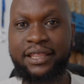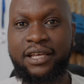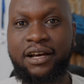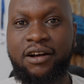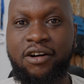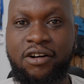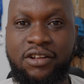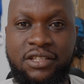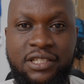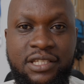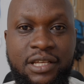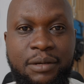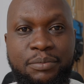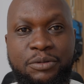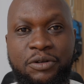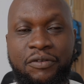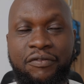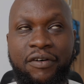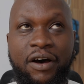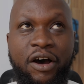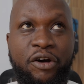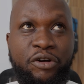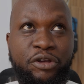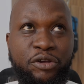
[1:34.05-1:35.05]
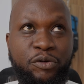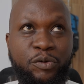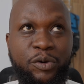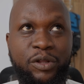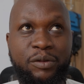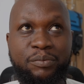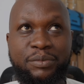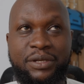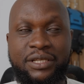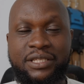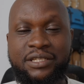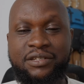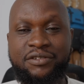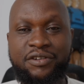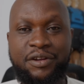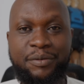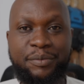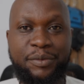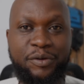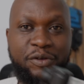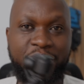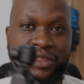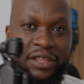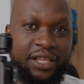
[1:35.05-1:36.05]
the concept of how you will be
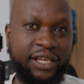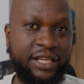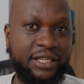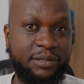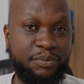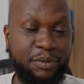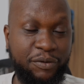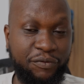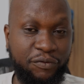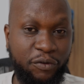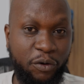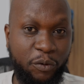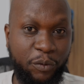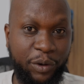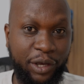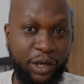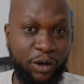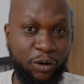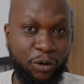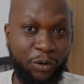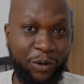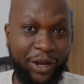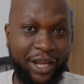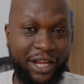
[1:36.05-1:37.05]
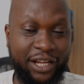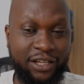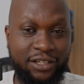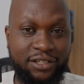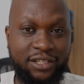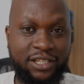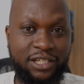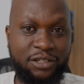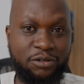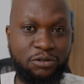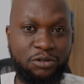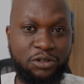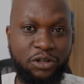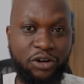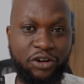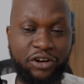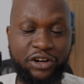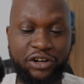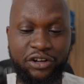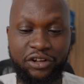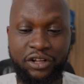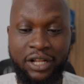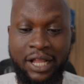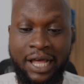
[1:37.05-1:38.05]
streaming with this before we go into the
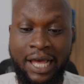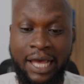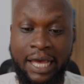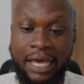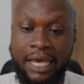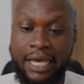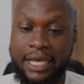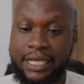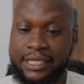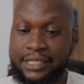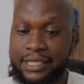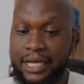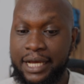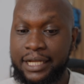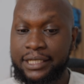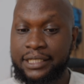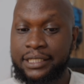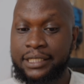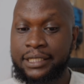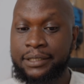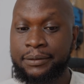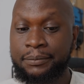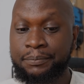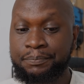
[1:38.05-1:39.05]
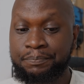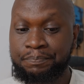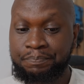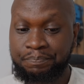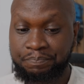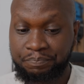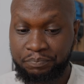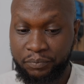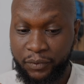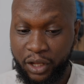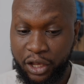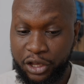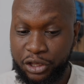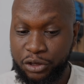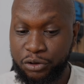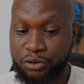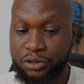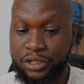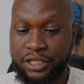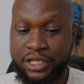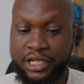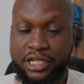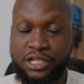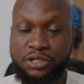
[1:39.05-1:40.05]
tutorial, is that you'll
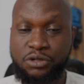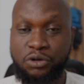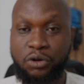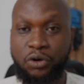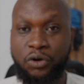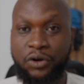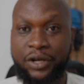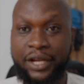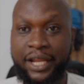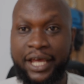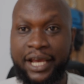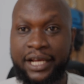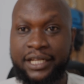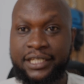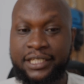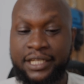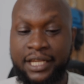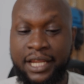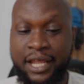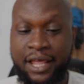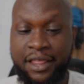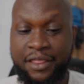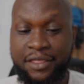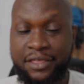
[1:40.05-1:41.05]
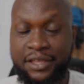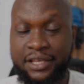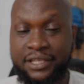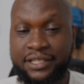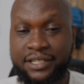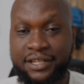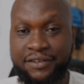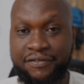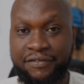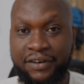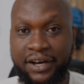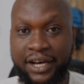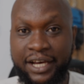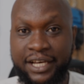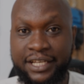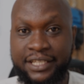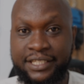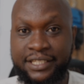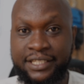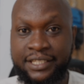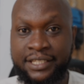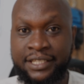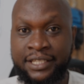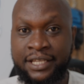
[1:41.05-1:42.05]
need to connect this
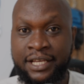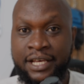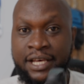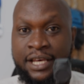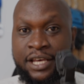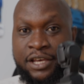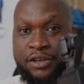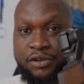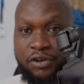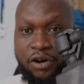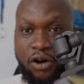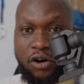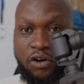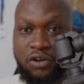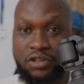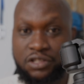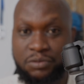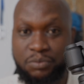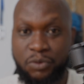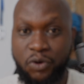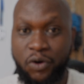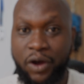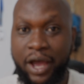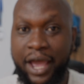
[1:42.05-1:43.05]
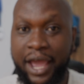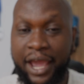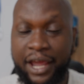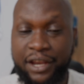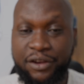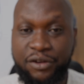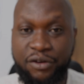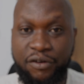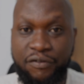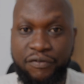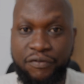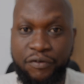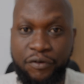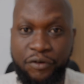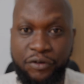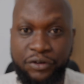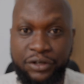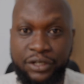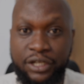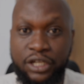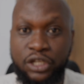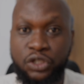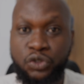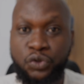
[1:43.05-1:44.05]
device, your Osmo, and your
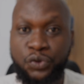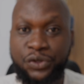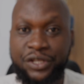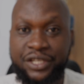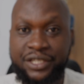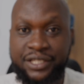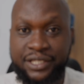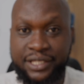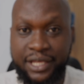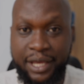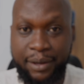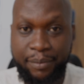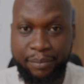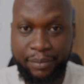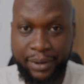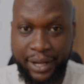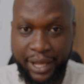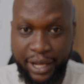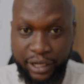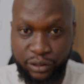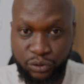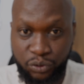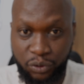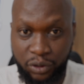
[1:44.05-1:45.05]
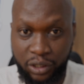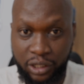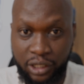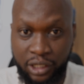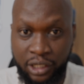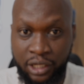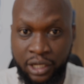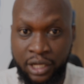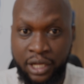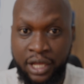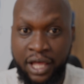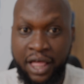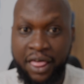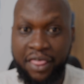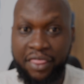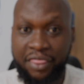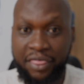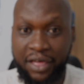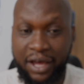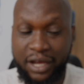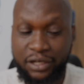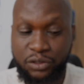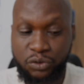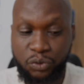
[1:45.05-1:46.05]
phone to the same network.
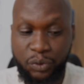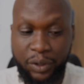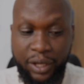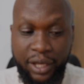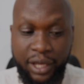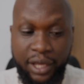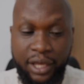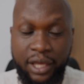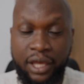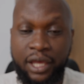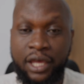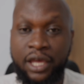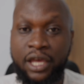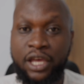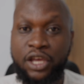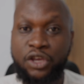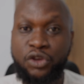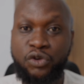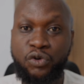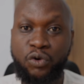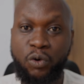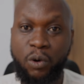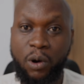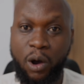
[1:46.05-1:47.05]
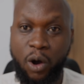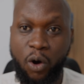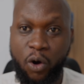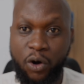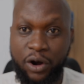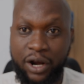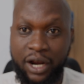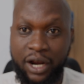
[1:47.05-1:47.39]
That way, you're